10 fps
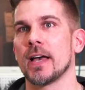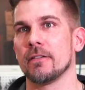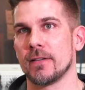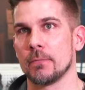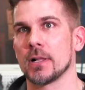
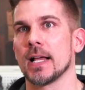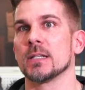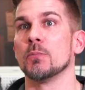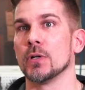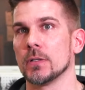got
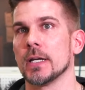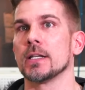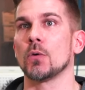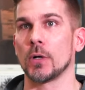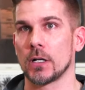fiberglass
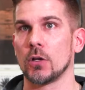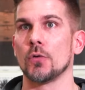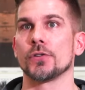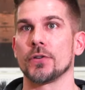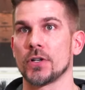buildings or
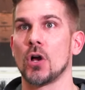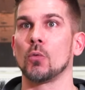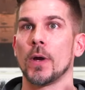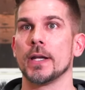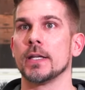enclosures
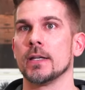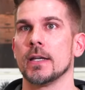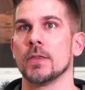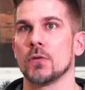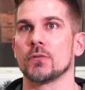already
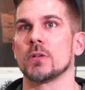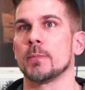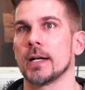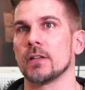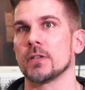in those
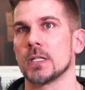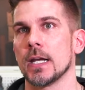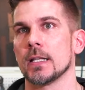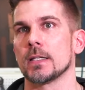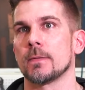respective
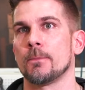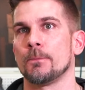states.